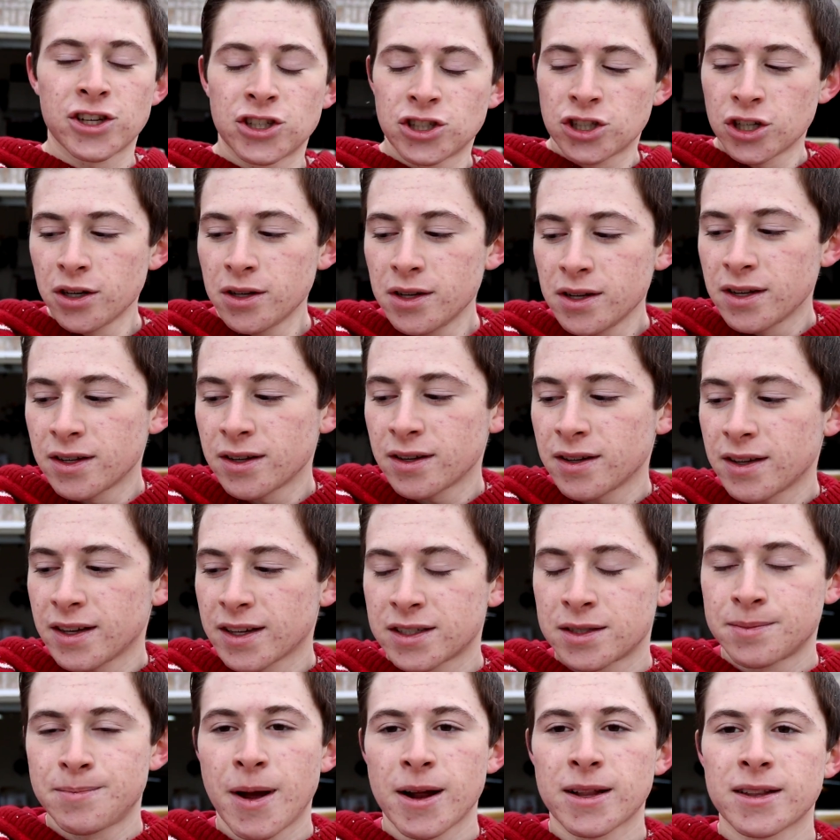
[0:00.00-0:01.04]
should
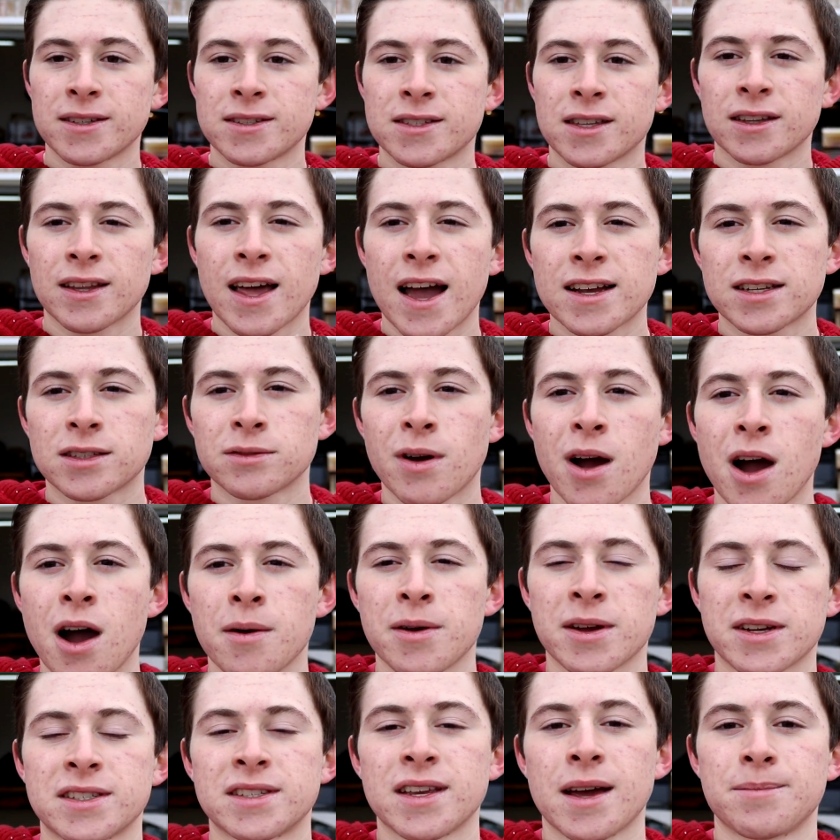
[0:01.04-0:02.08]
expect this to last a
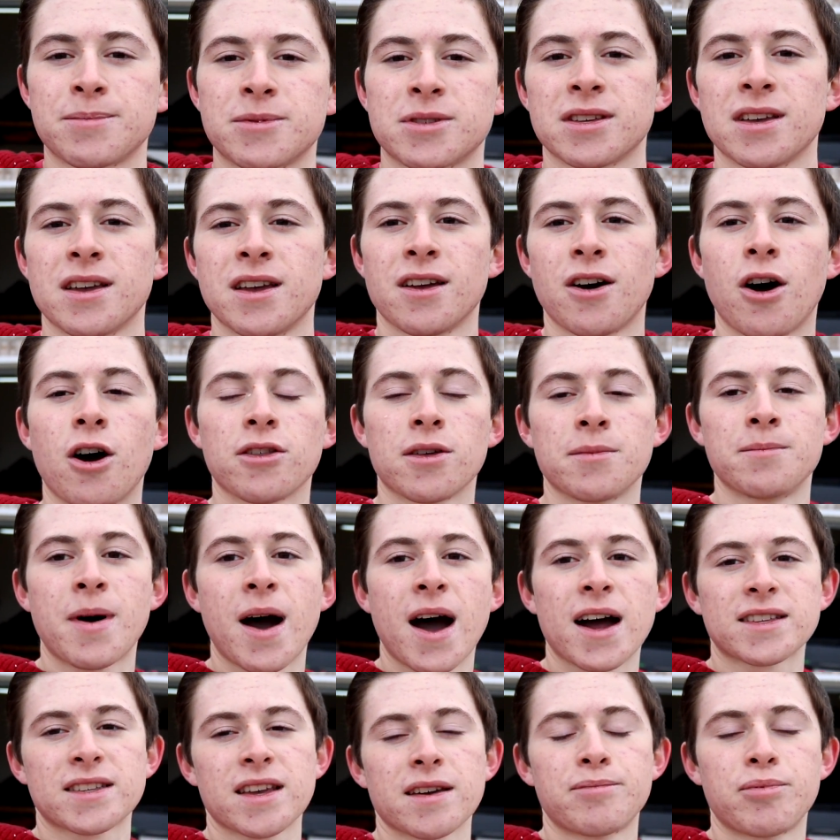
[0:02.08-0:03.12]
while, except all the
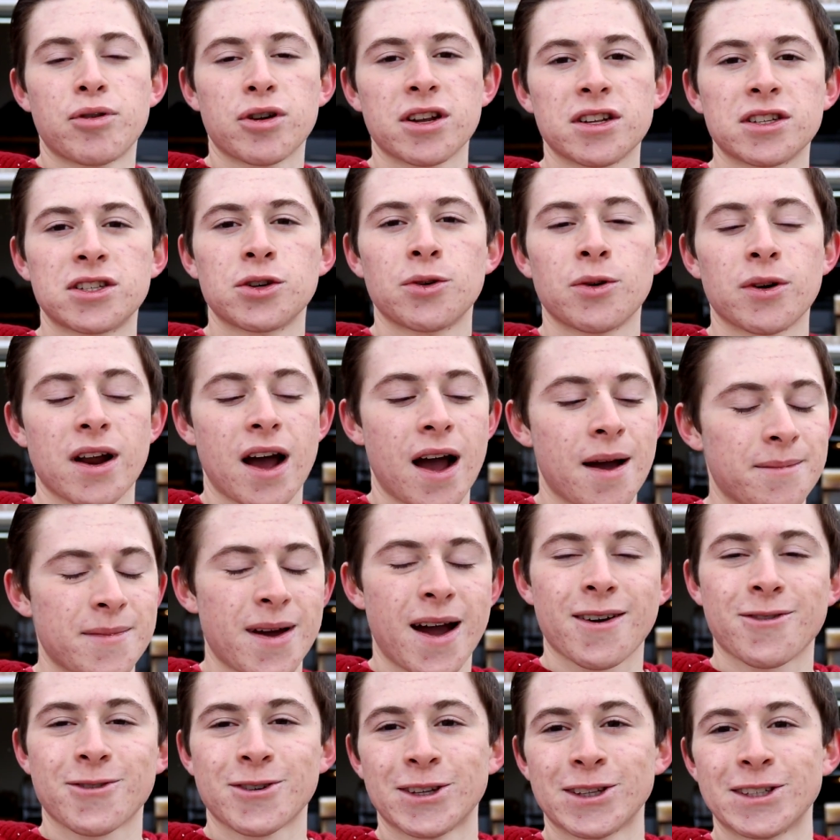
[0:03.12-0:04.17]
mods I put into it, I'm
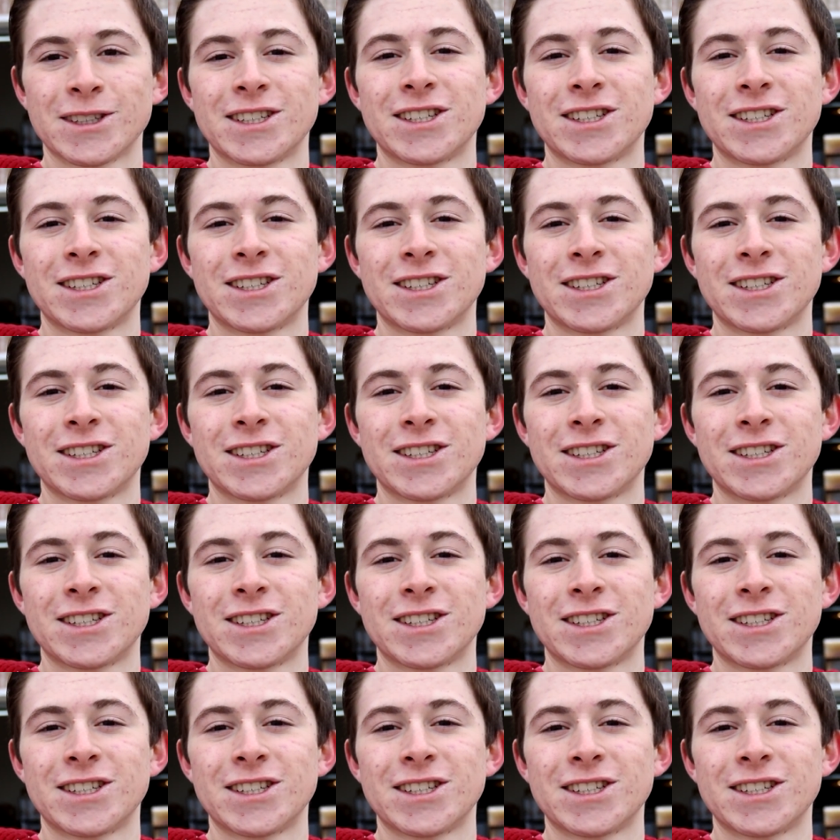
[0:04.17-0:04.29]
not really